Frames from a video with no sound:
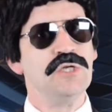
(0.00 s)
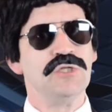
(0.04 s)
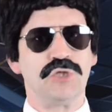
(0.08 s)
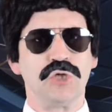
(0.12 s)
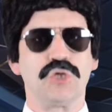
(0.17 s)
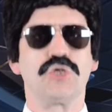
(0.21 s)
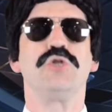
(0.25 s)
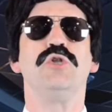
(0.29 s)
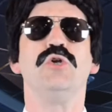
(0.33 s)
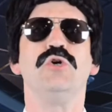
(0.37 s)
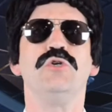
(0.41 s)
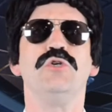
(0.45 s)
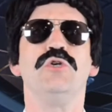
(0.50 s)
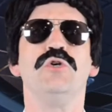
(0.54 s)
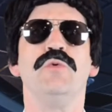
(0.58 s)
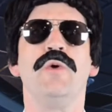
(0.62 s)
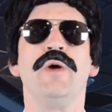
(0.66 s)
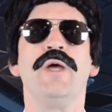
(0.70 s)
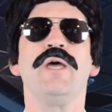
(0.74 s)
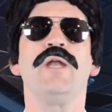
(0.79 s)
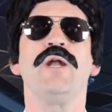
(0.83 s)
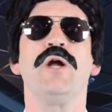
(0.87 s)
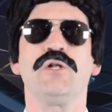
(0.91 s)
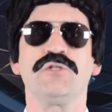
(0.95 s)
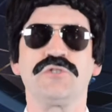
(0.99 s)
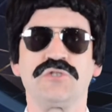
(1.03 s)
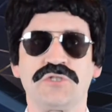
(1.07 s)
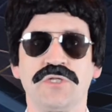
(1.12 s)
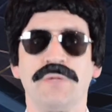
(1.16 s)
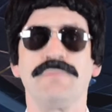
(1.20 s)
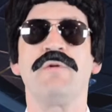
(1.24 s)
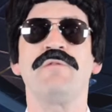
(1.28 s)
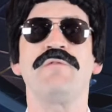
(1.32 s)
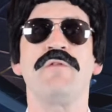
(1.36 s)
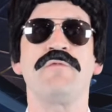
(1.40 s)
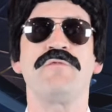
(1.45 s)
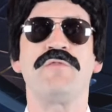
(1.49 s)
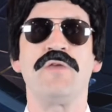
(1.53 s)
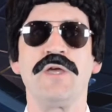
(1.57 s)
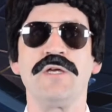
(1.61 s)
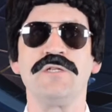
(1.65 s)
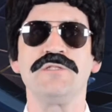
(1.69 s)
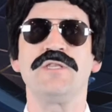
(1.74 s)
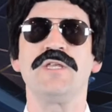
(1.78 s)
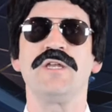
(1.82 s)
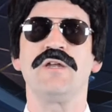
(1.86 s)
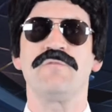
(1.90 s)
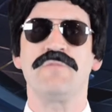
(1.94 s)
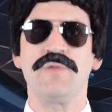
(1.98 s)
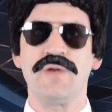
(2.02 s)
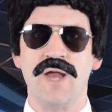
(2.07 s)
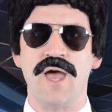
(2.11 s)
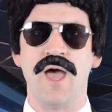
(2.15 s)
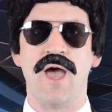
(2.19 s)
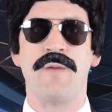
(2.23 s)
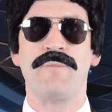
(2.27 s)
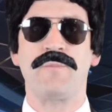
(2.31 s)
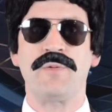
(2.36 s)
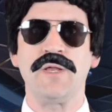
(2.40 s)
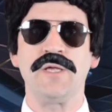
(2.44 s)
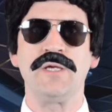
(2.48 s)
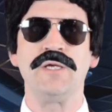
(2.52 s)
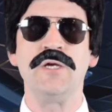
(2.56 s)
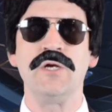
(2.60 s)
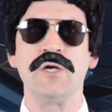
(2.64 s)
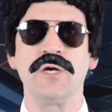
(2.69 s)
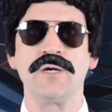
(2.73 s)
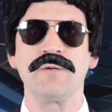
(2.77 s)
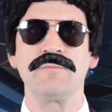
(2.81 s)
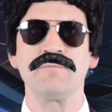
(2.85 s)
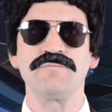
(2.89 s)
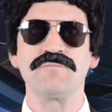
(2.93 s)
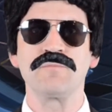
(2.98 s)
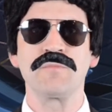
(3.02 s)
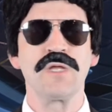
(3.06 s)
to clue you in on some of the things that have been happening here.